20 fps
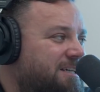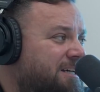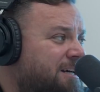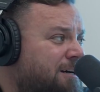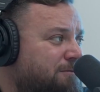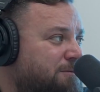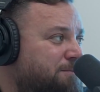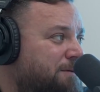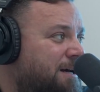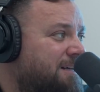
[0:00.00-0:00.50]
He
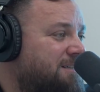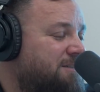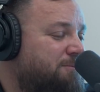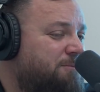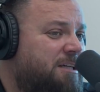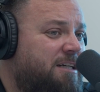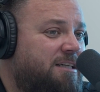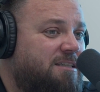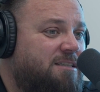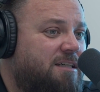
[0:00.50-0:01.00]
comes back
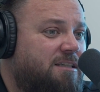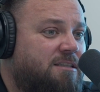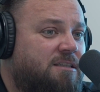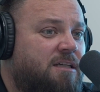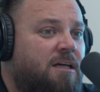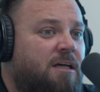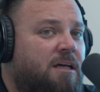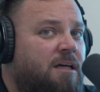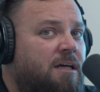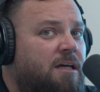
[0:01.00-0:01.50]
to me and he
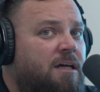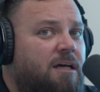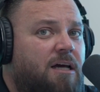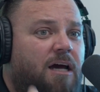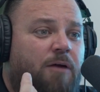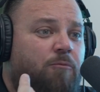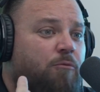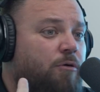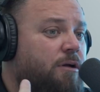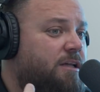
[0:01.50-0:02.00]
says,
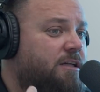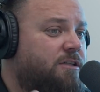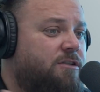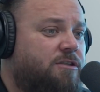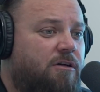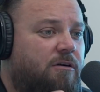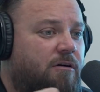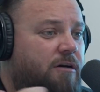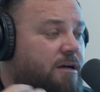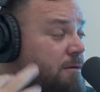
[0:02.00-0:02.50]
I'm really
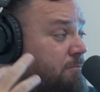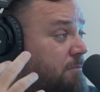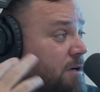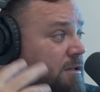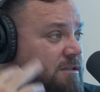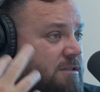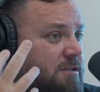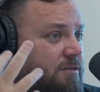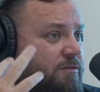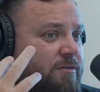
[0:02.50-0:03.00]
sorry, I
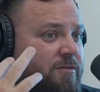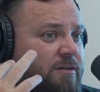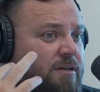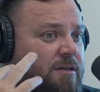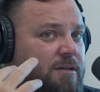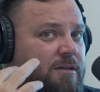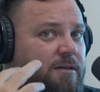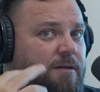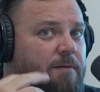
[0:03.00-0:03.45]
must have